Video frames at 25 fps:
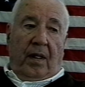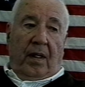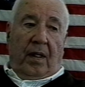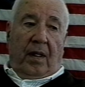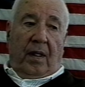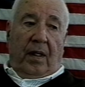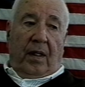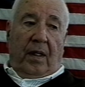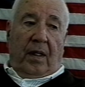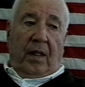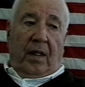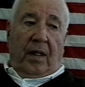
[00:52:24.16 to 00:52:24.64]

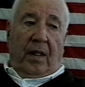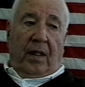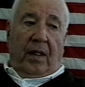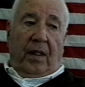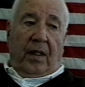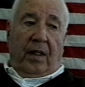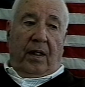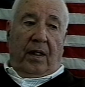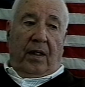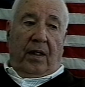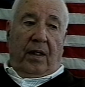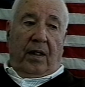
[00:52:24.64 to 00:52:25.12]
uh,
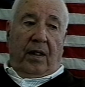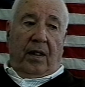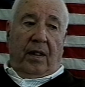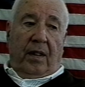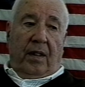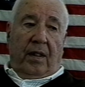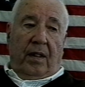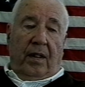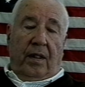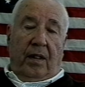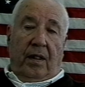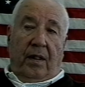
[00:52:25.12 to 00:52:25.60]

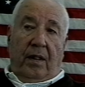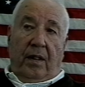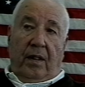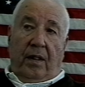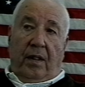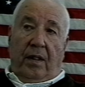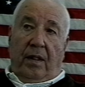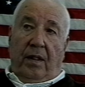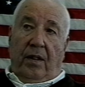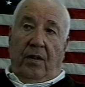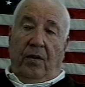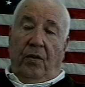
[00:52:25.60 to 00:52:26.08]

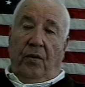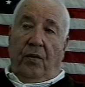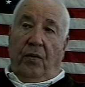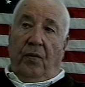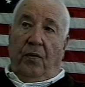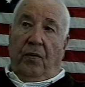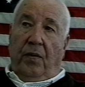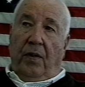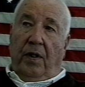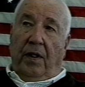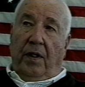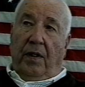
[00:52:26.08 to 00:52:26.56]

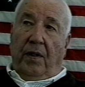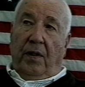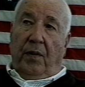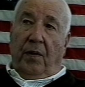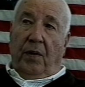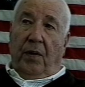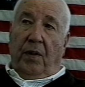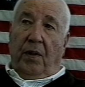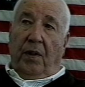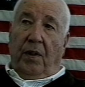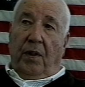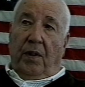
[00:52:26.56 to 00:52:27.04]
who uh,
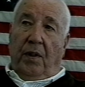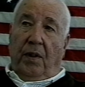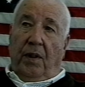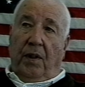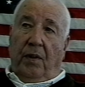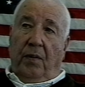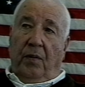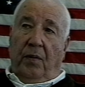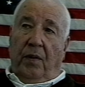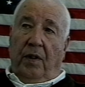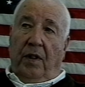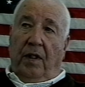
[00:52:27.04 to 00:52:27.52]

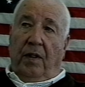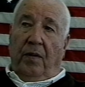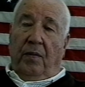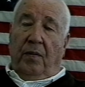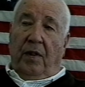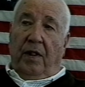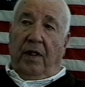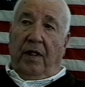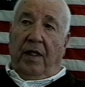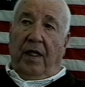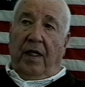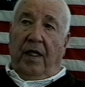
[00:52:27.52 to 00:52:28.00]
when,
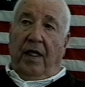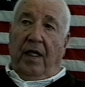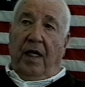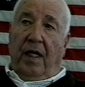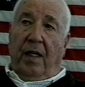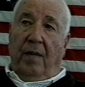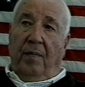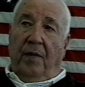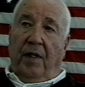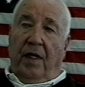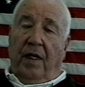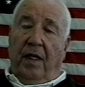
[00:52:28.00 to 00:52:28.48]
when they
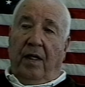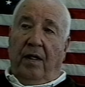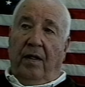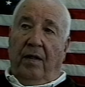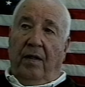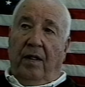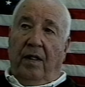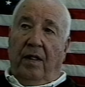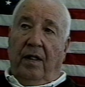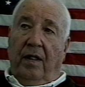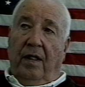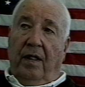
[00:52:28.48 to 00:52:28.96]
came
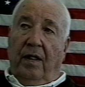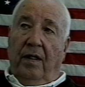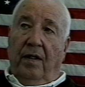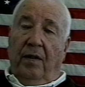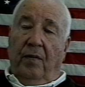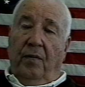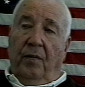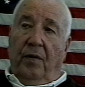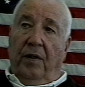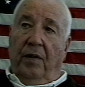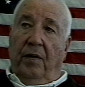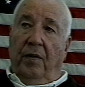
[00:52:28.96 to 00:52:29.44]
down,
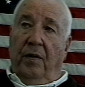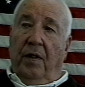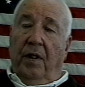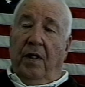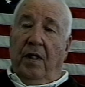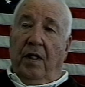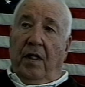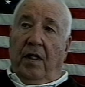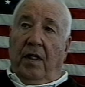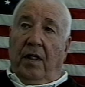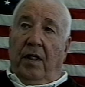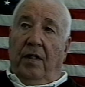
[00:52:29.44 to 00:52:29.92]
we,
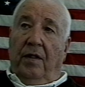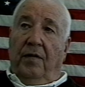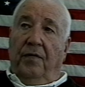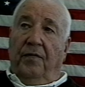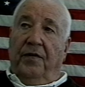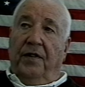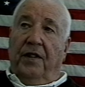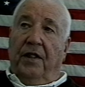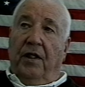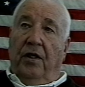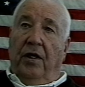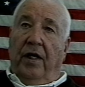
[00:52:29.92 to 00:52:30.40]
at the
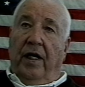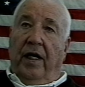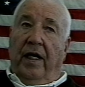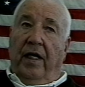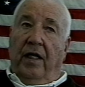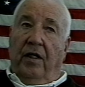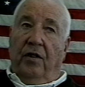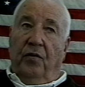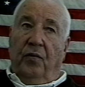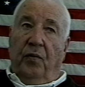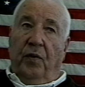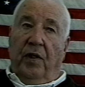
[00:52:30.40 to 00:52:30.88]
fraternity
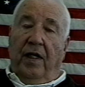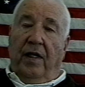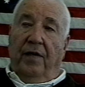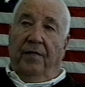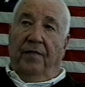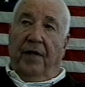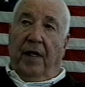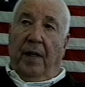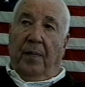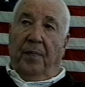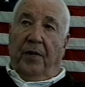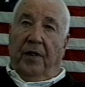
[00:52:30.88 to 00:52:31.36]
house, we
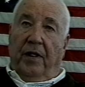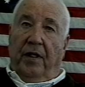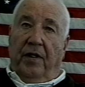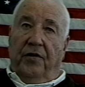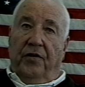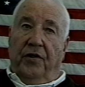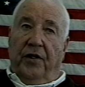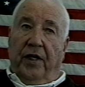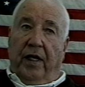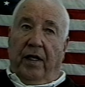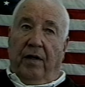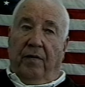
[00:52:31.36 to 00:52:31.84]
lived up on the
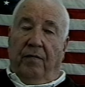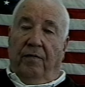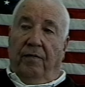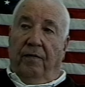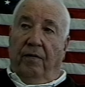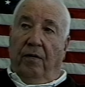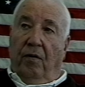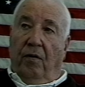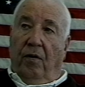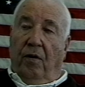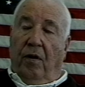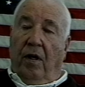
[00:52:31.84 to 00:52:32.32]
second
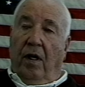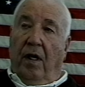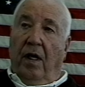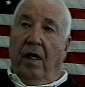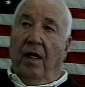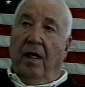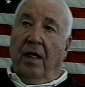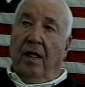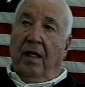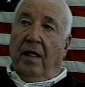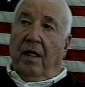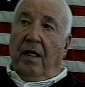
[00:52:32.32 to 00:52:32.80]
floor.
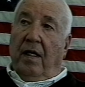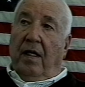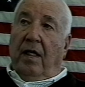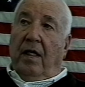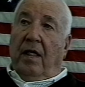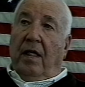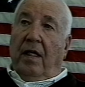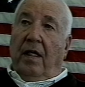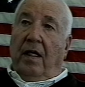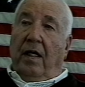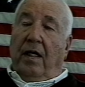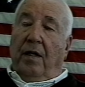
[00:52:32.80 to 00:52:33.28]

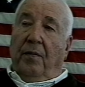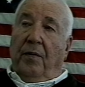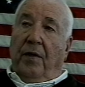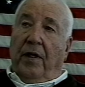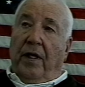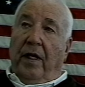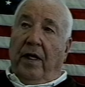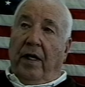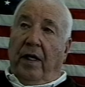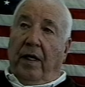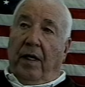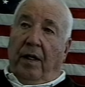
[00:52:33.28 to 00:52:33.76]
And we
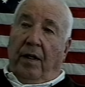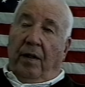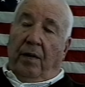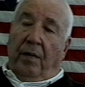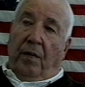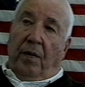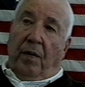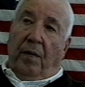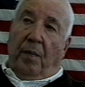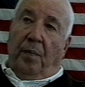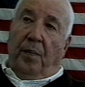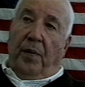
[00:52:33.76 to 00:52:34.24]
had a
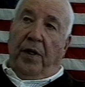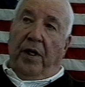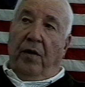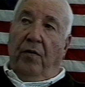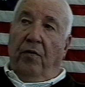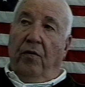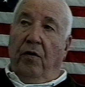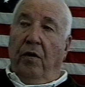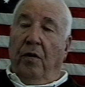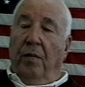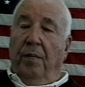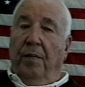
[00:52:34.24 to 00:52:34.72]

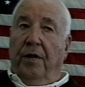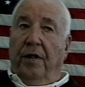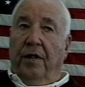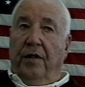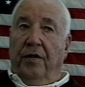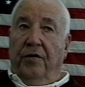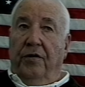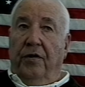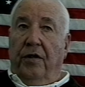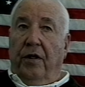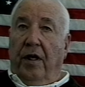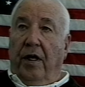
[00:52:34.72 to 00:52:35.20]
bedroom and a
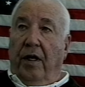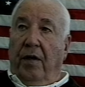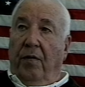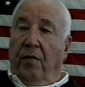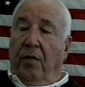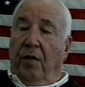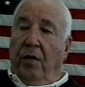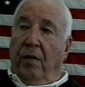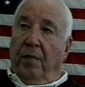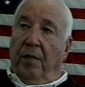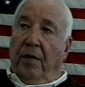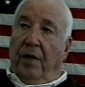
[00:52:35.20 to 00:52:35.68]
study
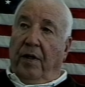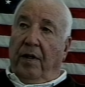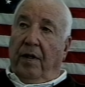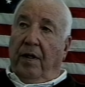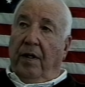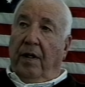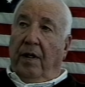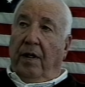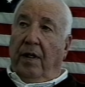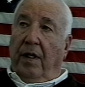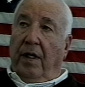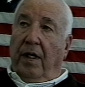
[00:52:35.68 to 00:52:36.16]
room,
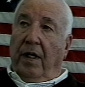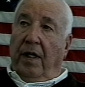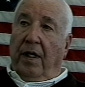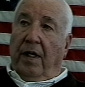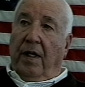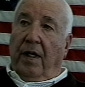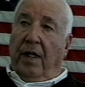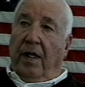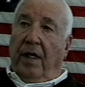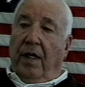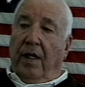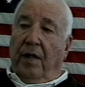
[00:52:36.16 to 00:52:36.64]
and,
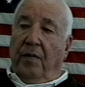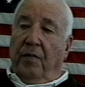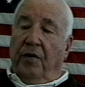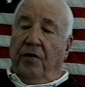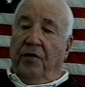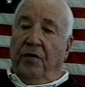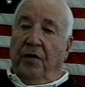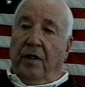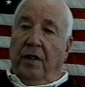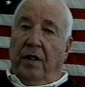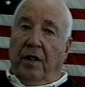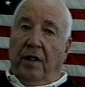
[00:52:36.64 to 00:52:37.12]
and I, I
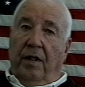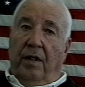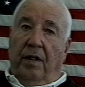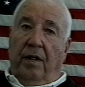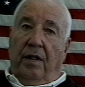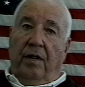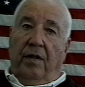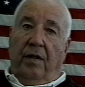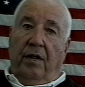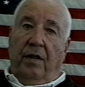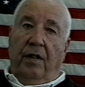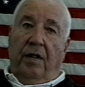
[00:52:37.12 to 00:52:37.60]
was in the,
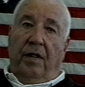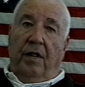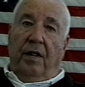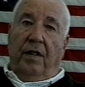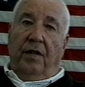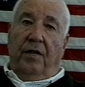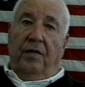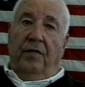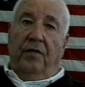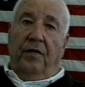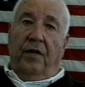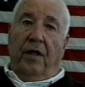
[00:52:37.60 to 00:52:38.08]
in
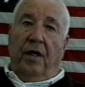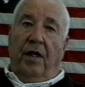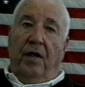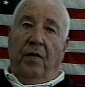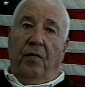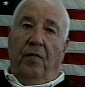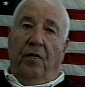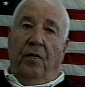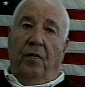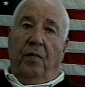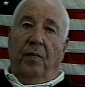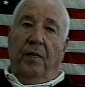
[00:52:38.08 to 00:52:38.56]
the study
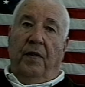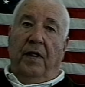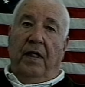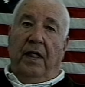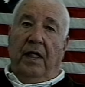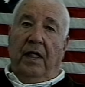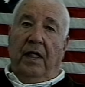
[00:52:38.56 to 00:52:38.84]
room.